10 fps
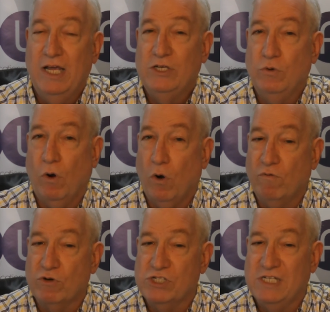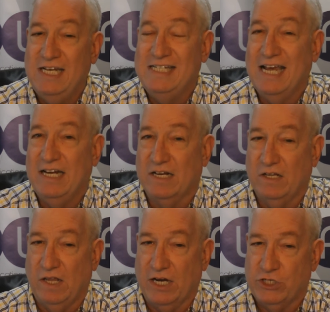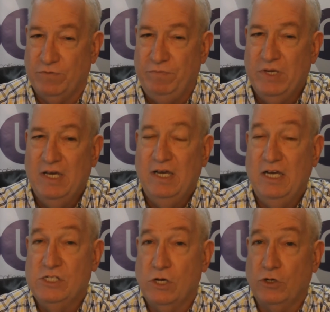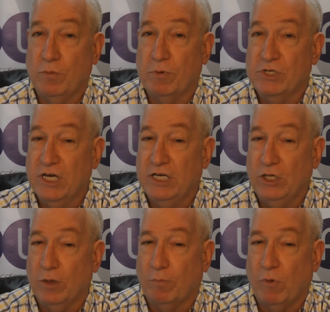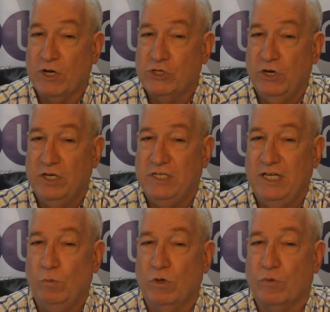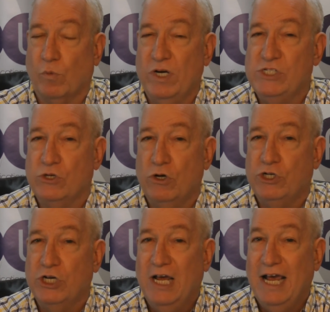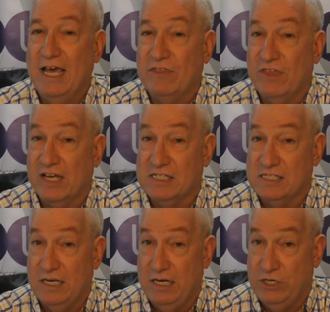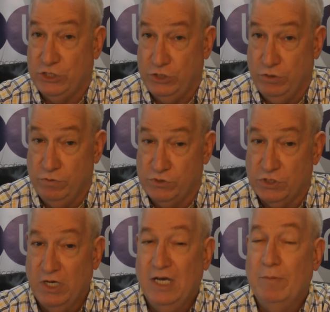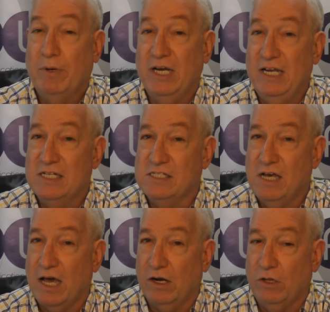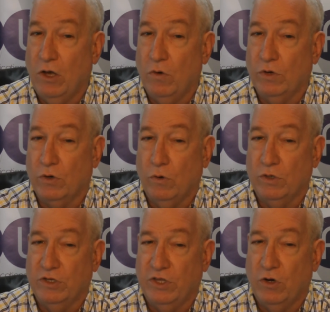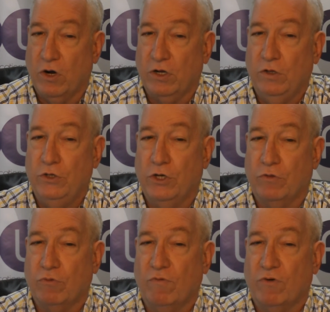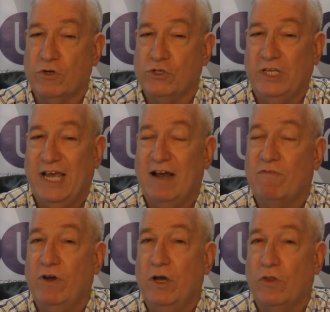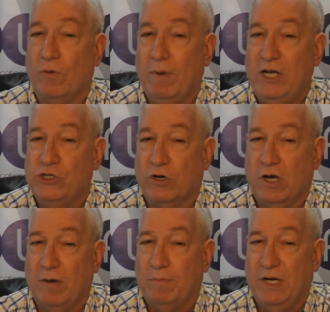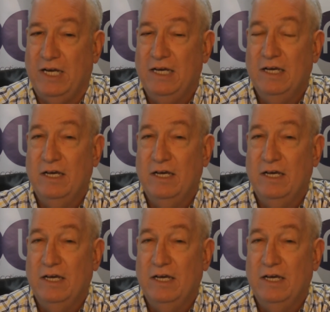to oversee data collection is under particular pressure to deal with research ethics issues. But it is not alone. According to the article, you can throw virtually every other major company